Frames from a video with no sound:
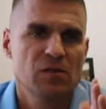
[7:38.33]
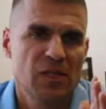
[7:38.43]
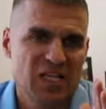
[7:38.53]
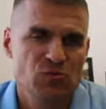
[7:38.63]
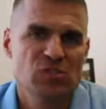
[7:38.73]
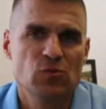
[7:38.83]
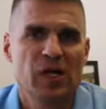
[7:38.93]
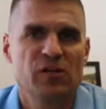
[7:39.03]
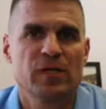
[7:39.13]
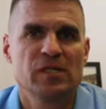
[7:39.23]
That's the reason
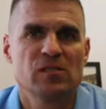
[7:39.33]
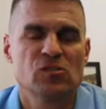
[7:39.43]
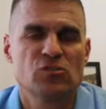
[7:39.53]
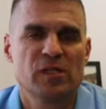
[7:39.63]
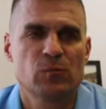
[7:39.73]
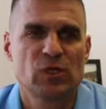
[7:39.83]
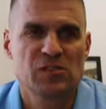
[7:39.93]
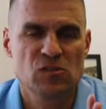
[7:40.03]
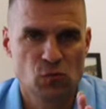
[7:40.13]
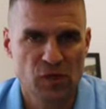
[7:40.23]
why I created those training
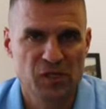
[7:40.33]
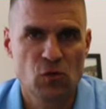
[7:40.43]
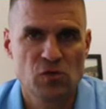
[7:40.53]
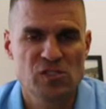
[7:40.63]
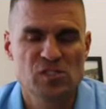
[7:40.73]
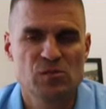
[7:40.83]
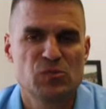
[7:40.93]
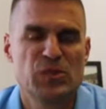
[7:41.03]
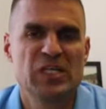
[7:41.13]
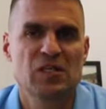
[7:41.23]
plans and the running courses, is
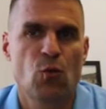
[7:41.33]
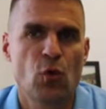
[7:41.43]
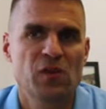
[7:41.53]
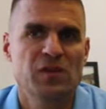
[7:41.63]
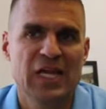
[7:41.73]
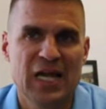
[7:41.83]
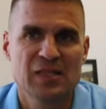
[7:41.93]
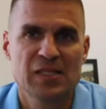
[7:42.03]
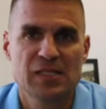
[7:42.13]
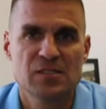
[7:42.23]
because I want the
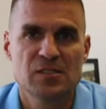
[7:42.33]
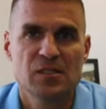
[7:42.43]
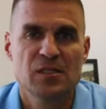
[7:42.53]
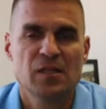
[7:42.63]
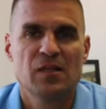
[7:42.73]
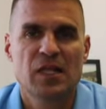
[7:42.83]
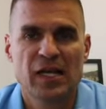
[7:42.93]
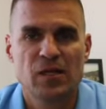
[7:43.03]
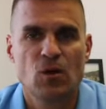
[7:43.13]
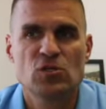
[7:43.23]
athletes that
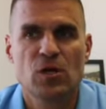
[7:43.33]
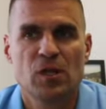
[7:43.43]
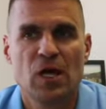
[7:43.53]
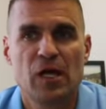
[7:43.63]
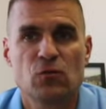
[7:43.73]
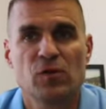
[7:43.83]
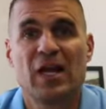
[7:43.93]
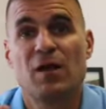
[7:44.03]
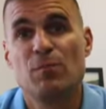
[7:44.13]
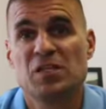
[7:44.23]
I coach online or
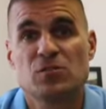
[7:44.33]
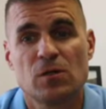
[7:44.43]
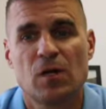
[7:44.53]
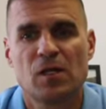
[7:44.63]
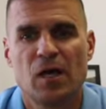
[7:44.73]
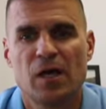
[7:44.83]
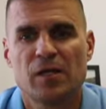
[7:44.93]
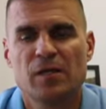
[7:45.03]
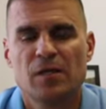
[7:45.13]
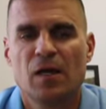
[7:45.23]
that I mentor
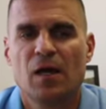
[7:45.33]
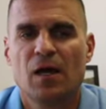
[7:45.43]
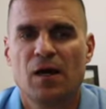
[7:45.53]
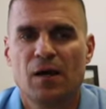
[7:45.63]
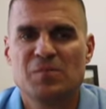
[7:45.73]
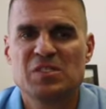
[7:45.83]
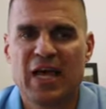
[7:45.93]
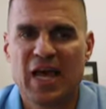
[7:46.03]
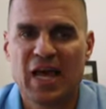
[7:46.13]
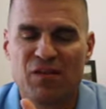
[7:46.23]
online to
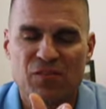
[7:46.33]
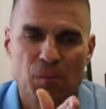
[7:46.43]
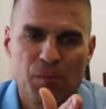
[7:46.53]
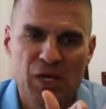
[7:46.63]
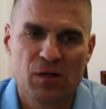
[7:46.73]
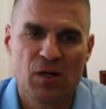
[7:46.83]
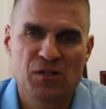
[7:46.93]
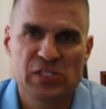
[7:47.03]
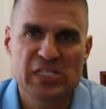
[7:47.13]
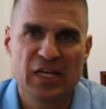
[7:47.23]
have a better
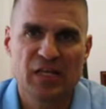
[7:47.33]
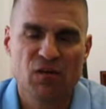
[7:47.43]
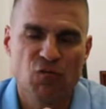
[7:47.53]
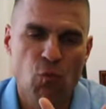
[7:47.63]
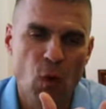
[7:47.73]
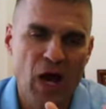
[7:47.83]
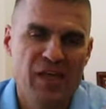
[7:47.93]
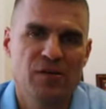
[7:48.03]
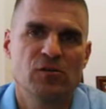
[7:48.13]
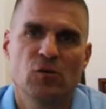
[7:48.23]
understanding of
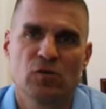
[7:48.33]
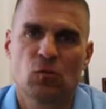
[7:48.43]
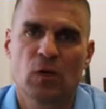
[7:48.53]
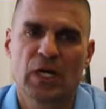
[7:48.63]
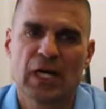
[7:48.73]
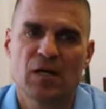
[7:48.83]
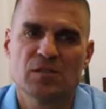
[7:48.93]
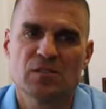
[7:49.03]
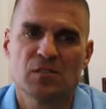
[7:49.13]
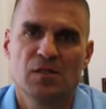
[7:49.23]
why they're doing the
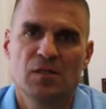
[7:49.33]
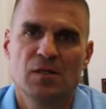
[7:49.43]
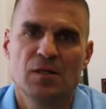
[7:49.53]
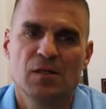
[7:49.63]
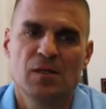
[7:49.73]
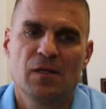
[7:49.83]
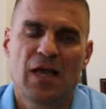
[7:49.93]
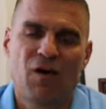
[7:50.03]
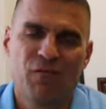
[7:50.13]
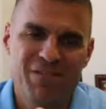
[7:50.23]
workouts,
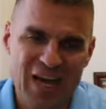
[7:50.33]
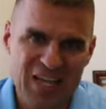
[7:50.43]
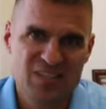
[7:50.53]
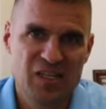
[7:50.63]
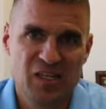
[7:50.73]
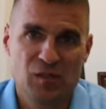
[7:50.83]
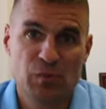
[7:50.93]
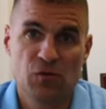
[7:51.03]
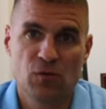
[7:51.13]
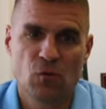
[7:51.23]
how fast they need to
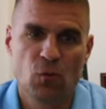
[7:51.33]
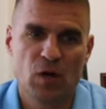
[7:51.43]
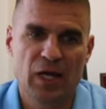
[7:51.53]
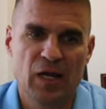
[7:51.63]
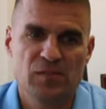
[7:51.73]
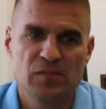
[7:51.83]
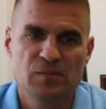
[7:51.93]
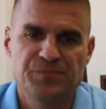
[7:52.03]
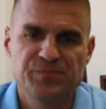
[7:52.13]
be doing the workouts,